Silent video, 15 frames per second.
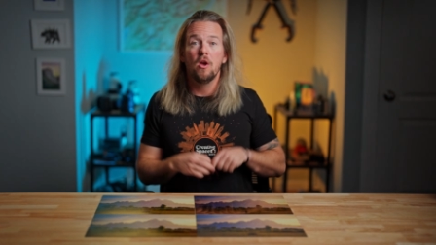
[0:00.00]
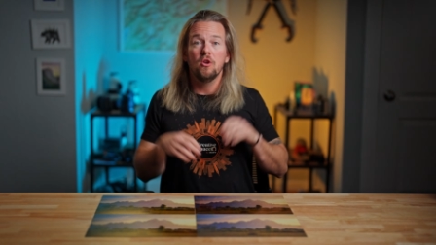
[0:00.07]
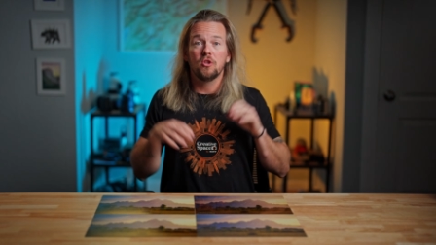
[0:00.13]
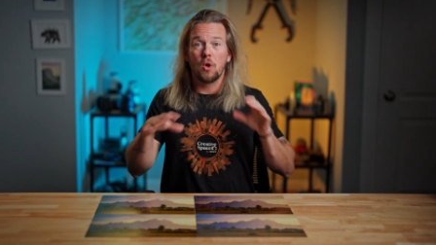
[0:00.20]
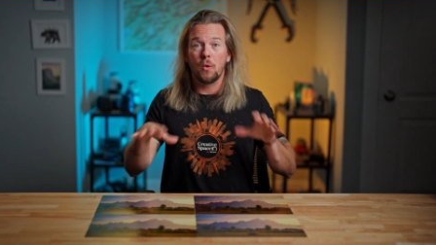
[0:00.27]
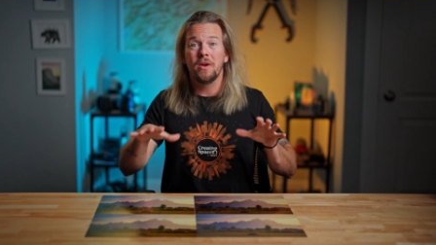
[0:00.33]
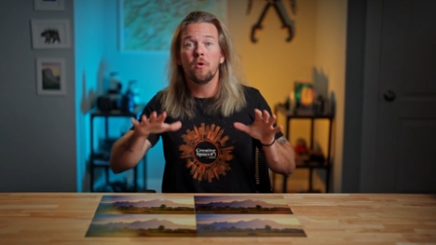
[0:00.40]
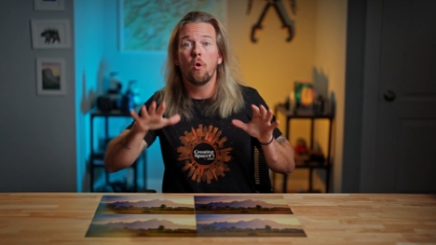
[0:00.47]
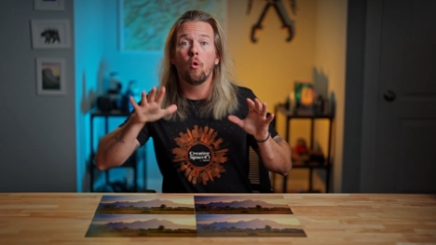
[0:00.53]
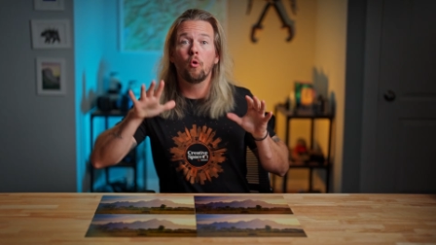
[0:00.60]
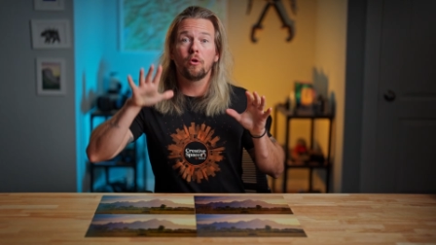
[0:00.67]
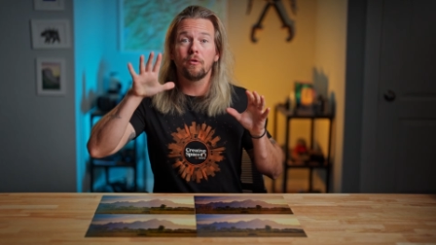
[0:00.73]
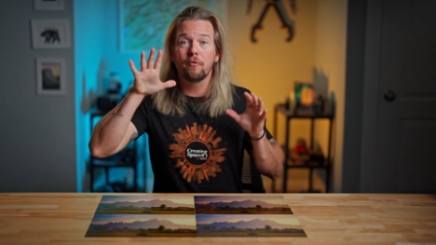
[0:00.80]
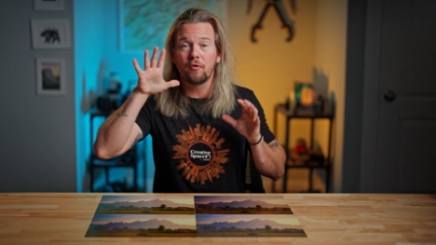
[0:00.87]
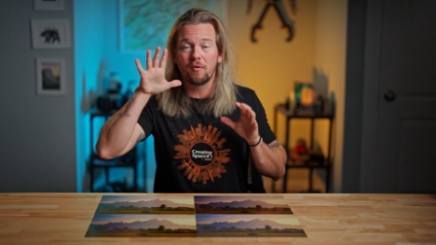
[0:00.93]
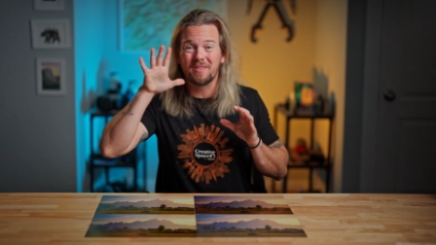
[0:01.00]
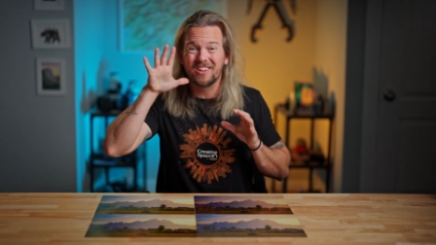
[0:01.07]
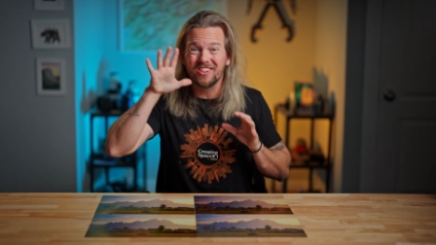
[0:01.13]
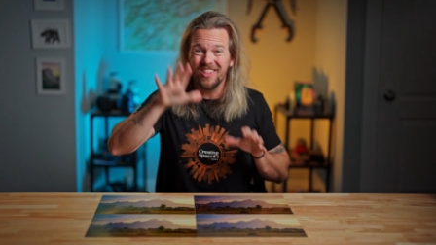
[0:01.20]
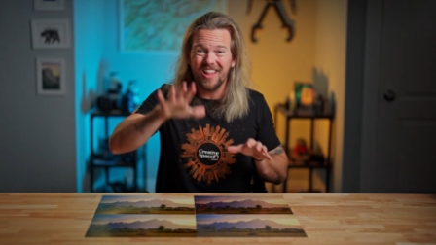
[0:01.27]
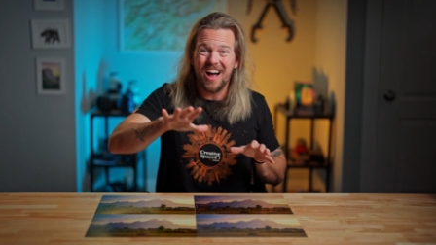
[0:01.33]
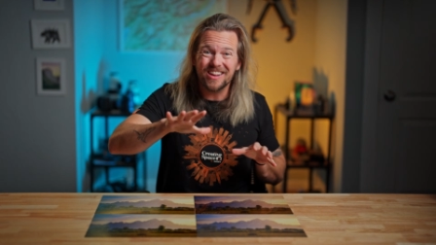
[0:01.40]
So in order from
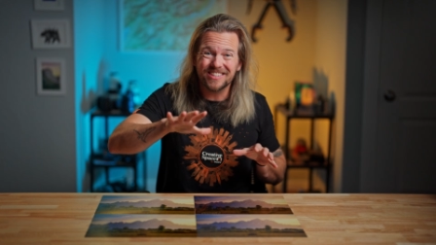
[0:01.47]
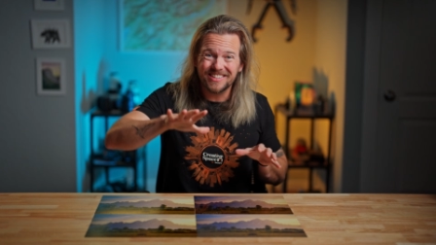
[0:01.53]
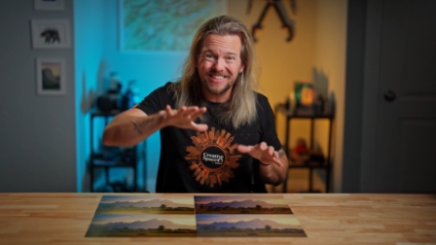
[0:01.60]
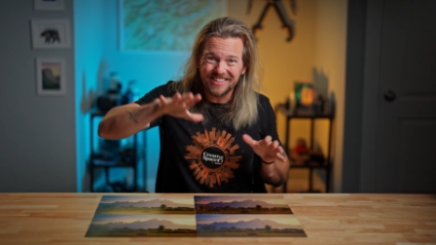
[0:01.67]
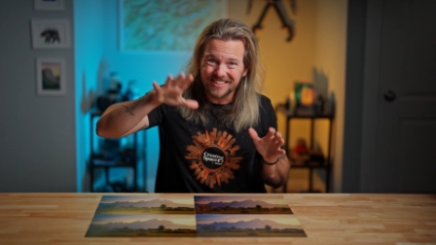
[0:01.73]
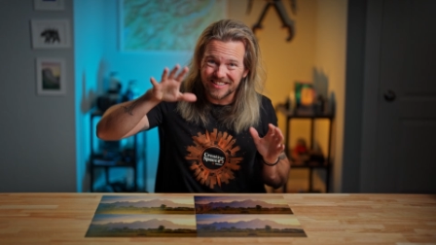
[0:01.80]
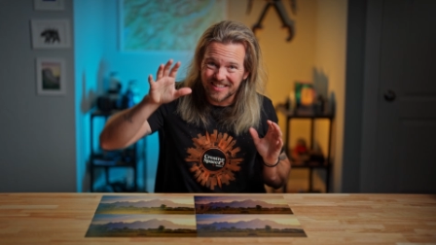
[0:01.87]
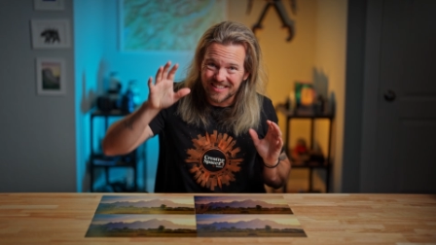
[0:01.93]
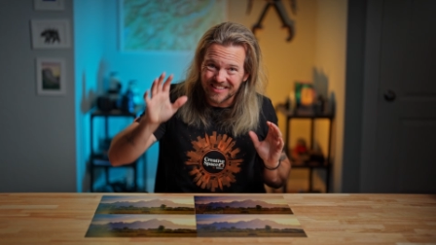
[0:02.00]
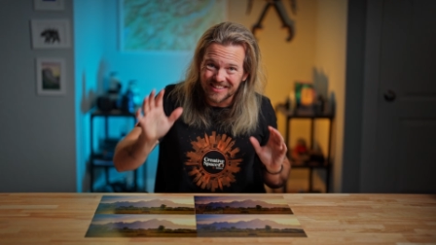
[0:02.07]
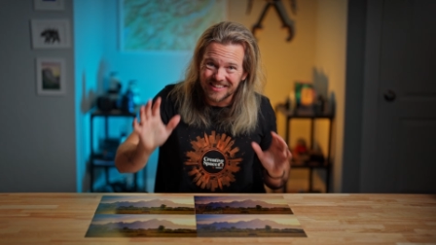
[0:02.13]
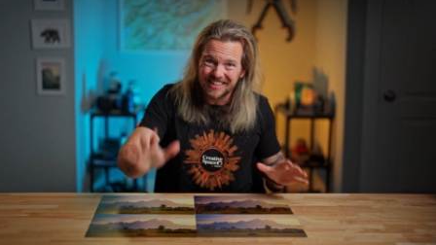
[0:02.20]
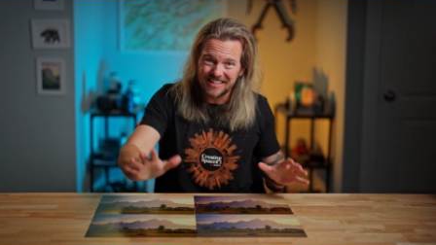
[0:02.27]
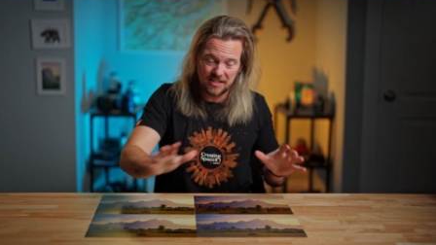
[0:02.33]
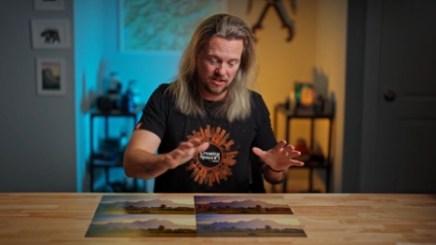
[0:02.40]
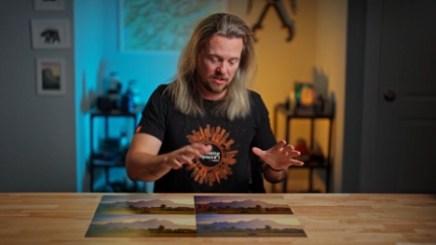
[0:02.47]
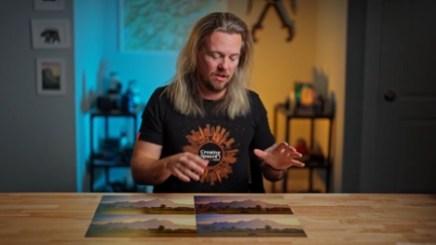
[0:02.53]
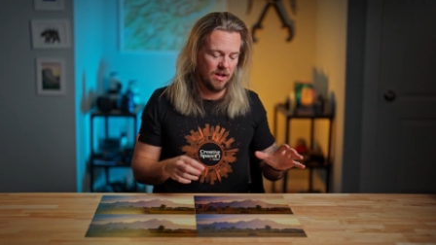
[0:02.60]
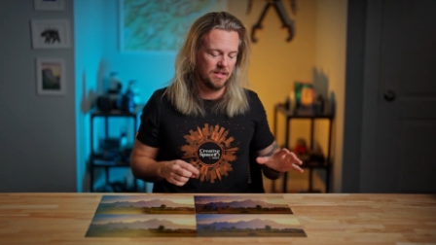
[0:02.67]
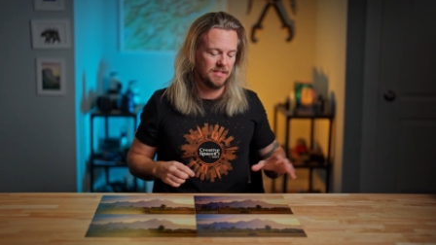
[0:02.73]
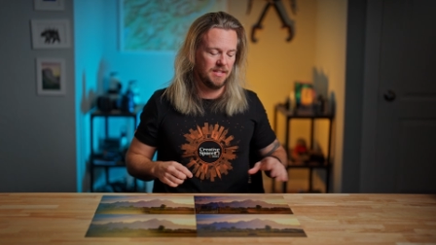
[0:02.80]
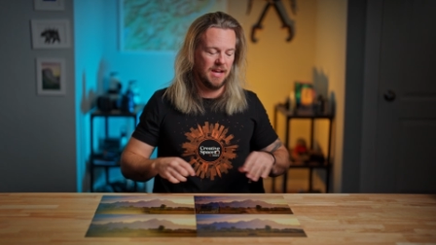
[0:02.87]
glossiest to least
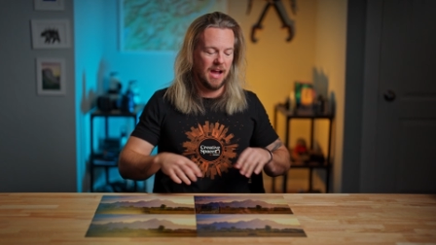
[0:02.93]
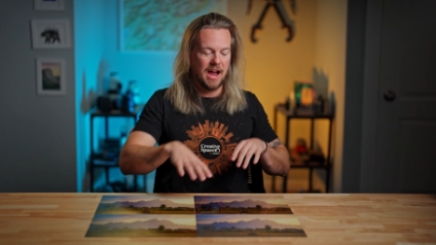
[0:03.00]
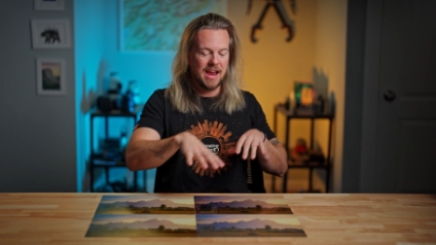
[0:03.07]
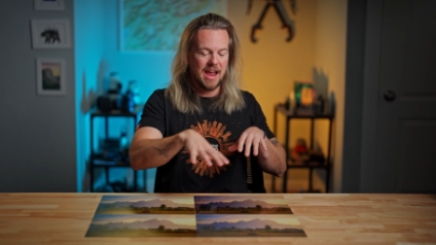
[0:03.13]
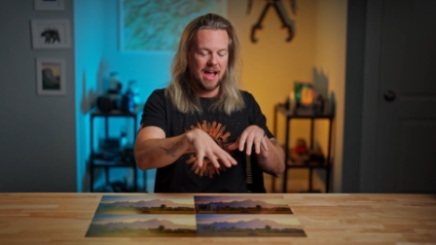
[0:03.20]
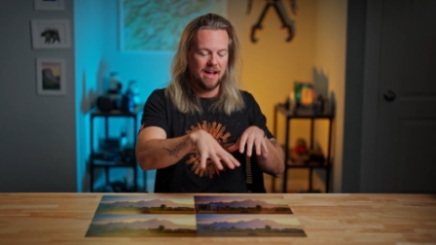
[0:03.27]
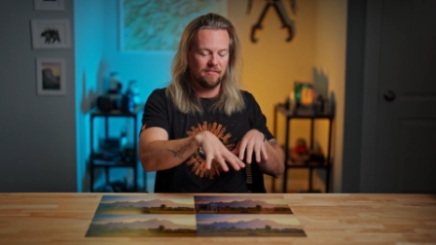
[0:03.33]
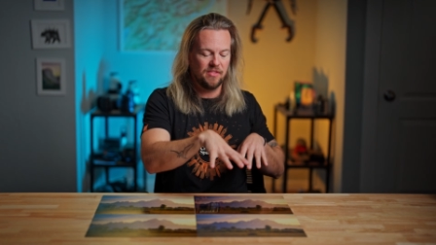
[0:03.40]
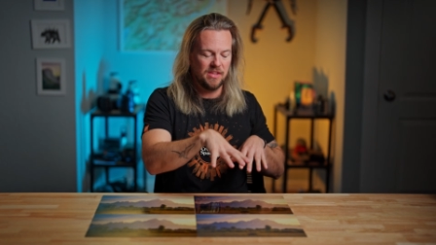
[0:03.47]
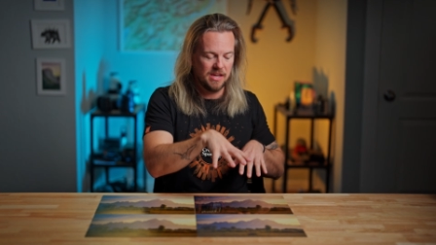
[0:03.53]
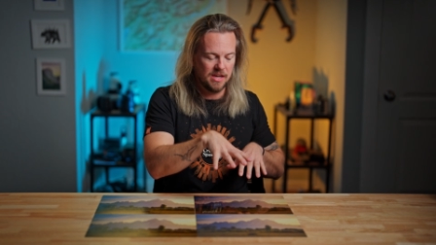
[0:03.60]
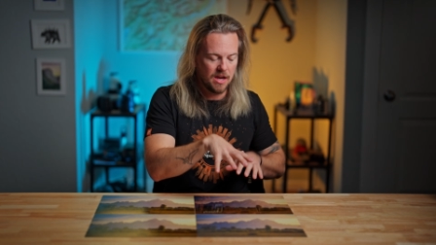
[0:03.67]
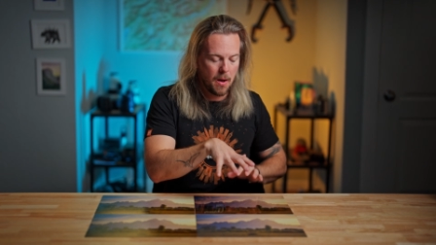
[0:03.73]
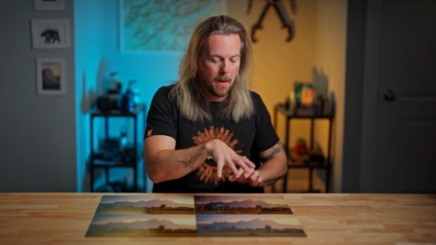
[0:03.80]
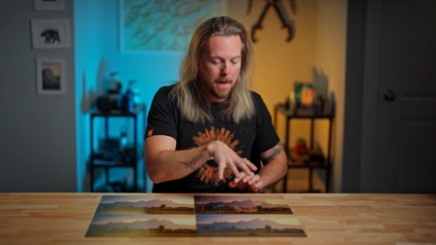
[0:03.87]
glossy, I have the